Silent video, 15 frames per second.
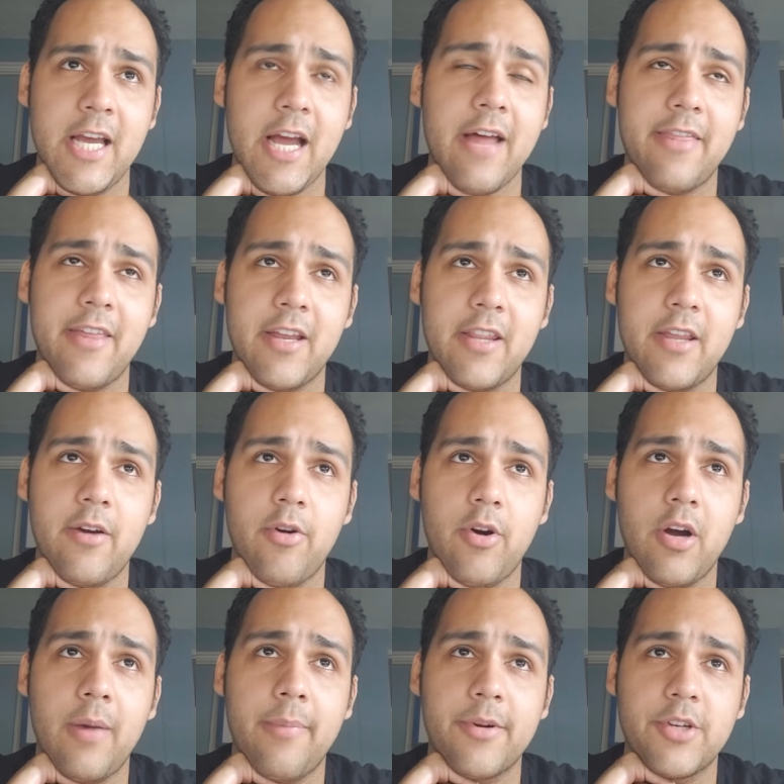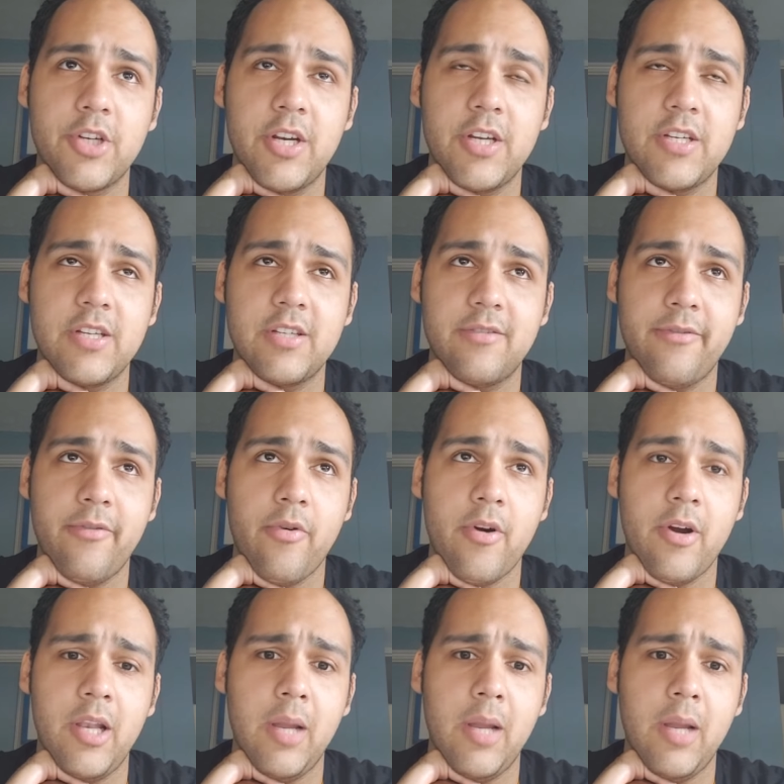I think there were opportunities for